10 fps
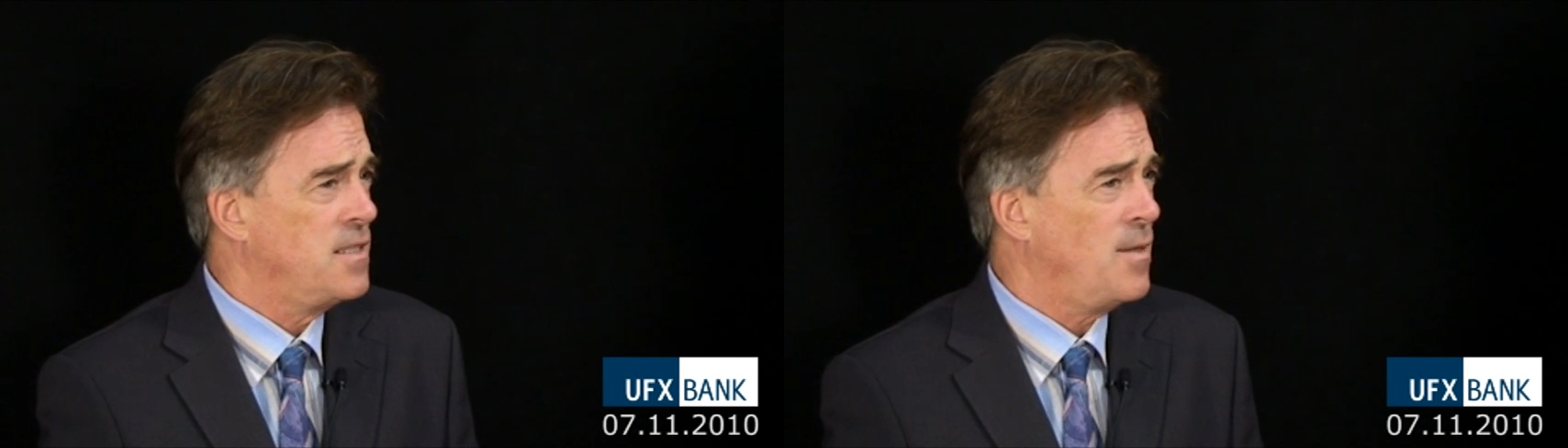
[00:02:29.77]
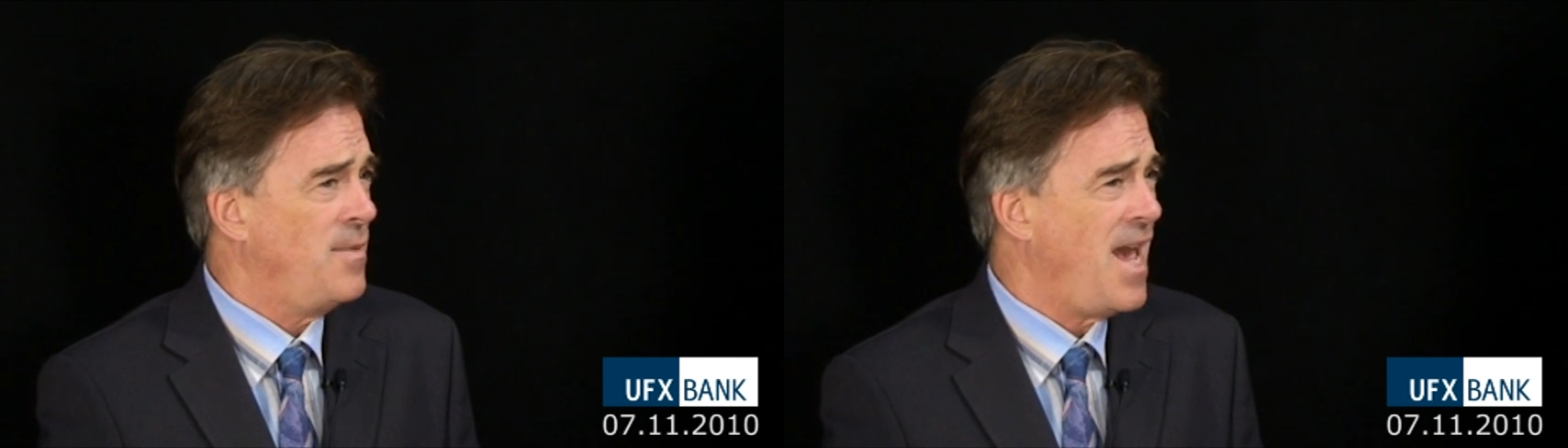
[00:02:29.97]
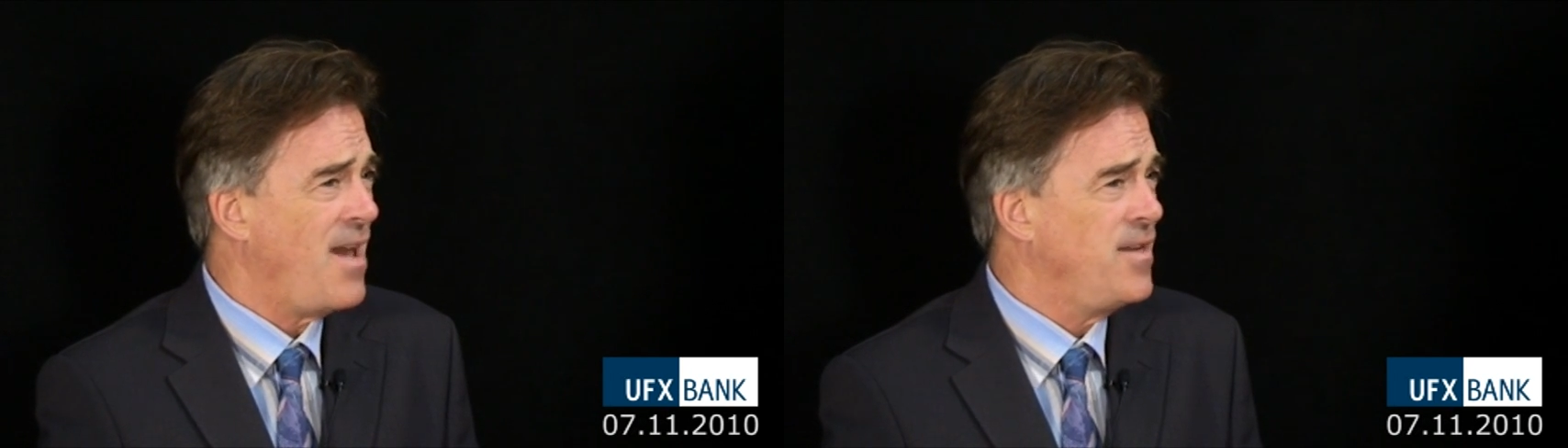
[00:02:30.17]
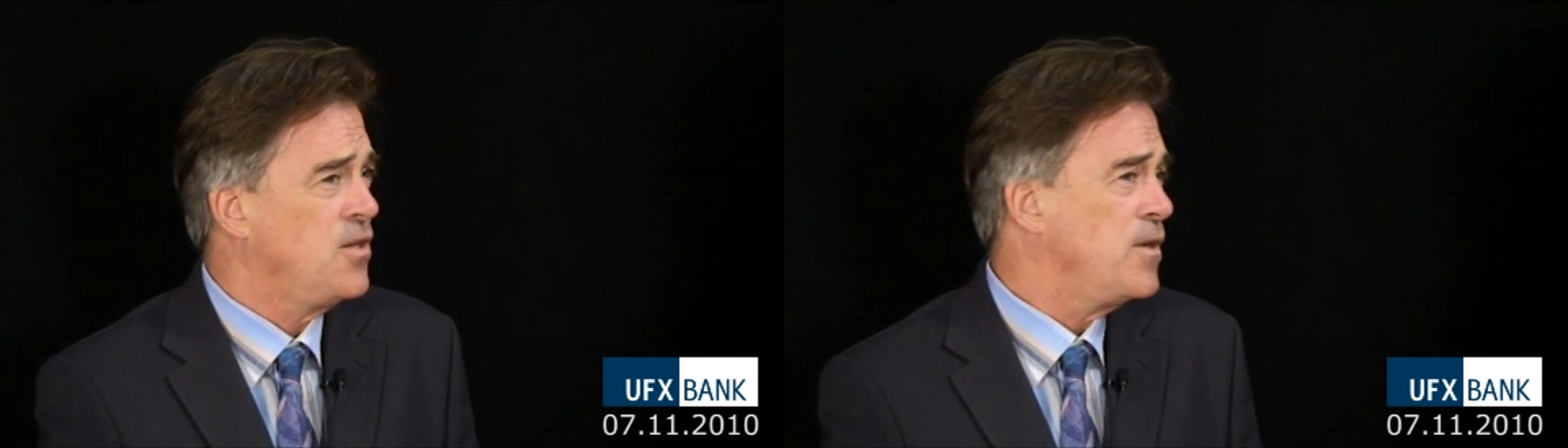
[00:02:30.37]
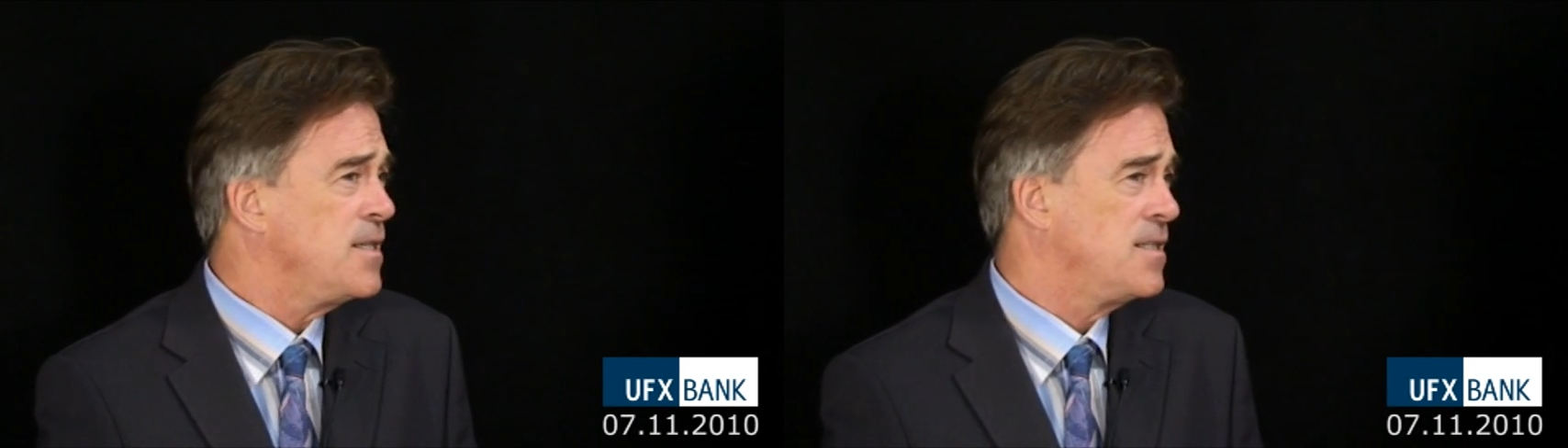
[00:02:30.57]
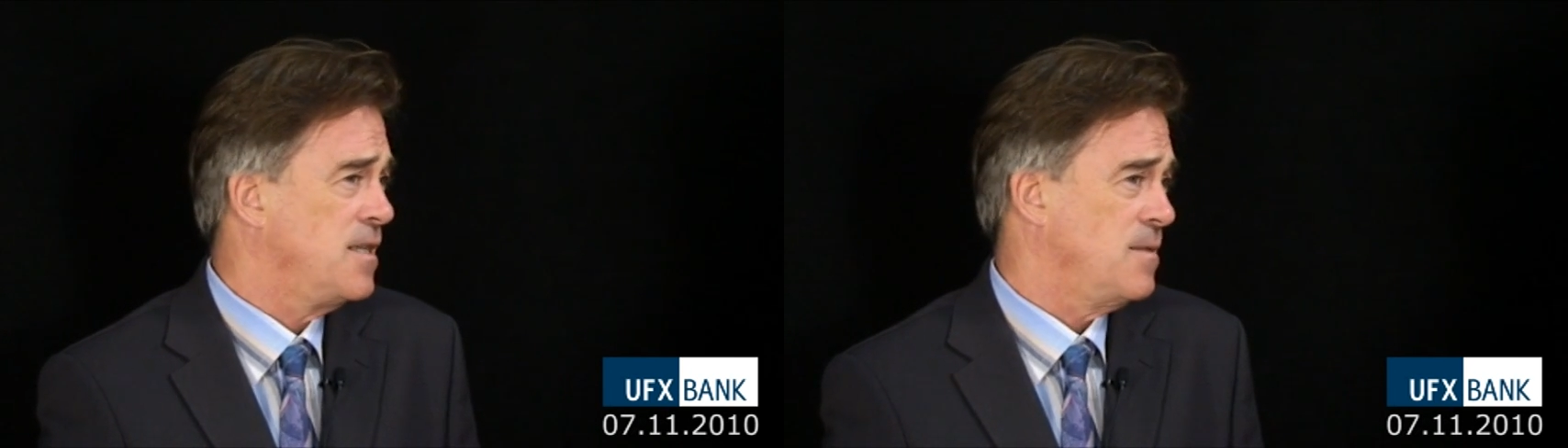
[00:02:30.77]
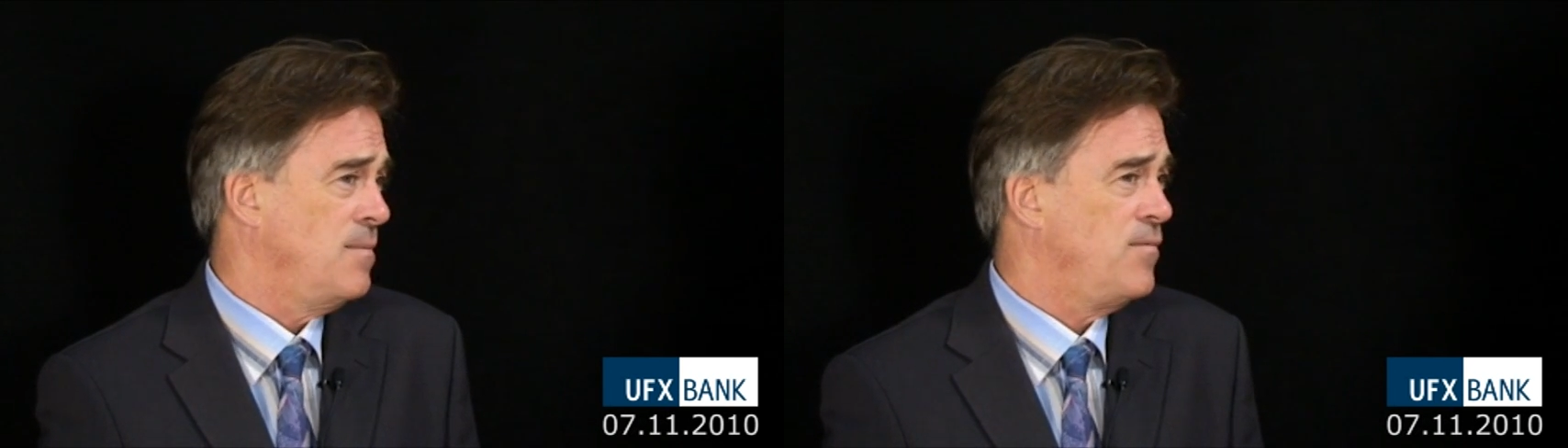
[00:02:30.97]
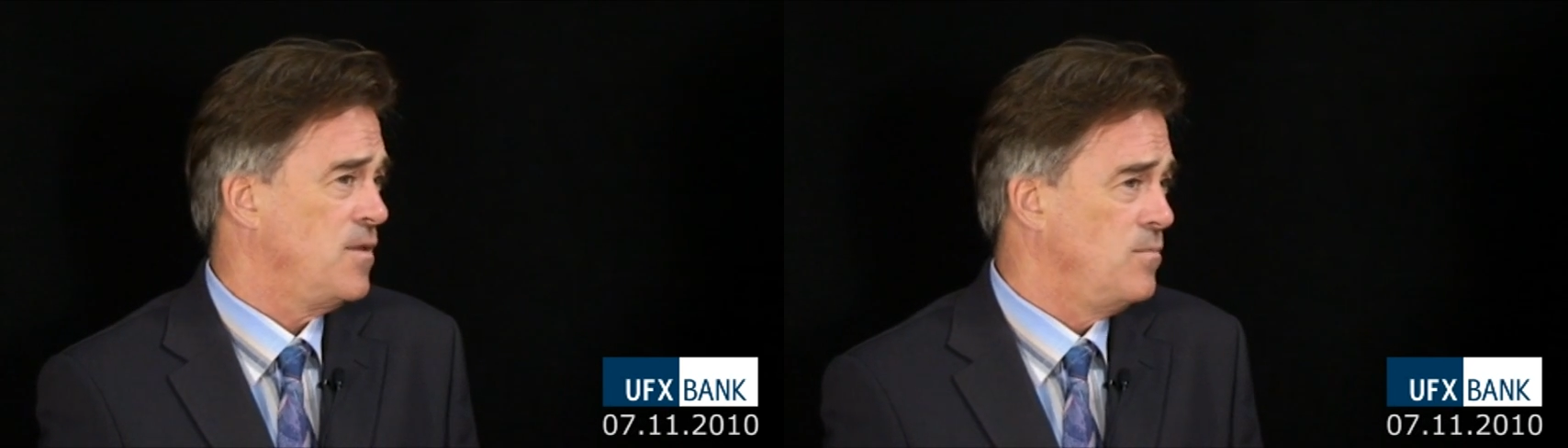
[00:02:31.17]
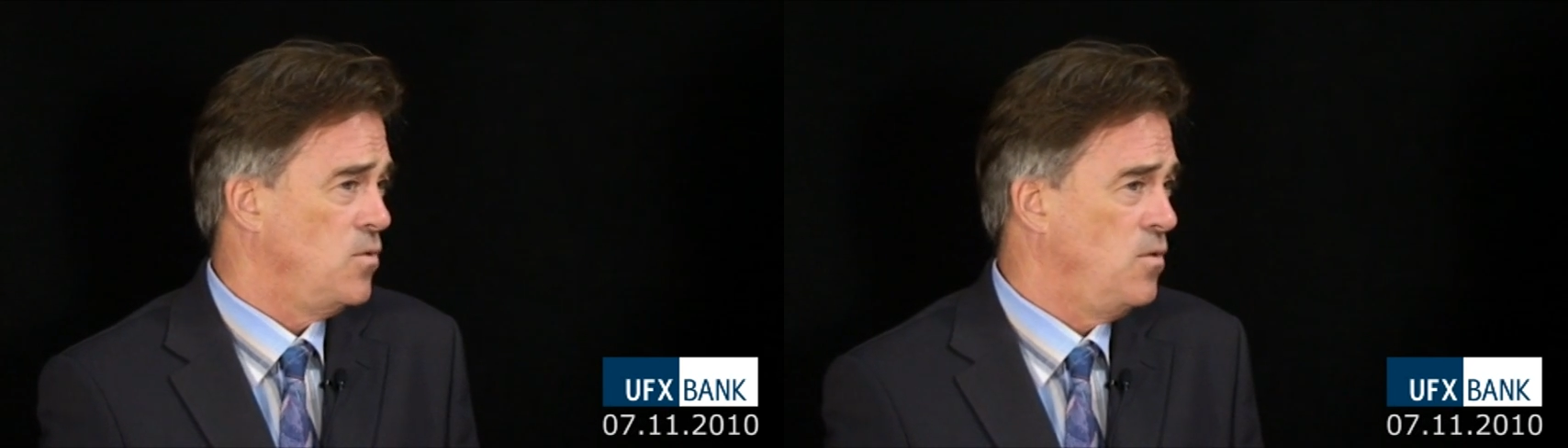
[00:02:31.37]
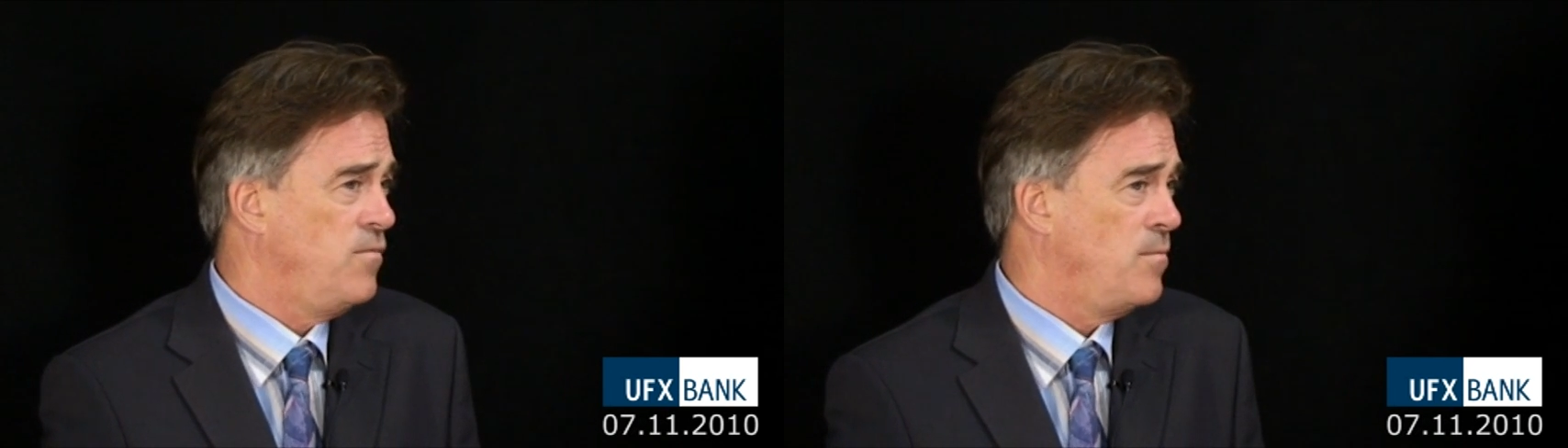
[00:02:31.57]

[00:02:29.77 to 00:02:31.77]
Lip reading: some heavy criticism for the move